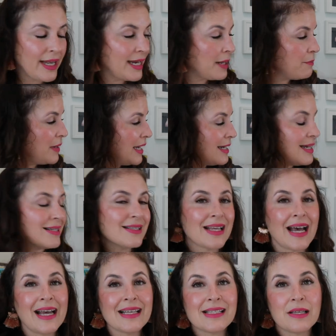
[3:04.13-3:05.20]
and I made a
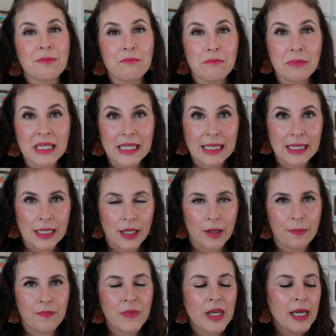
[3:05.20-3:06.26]
size
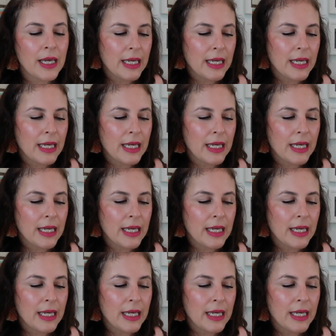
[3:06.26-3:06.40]
medium.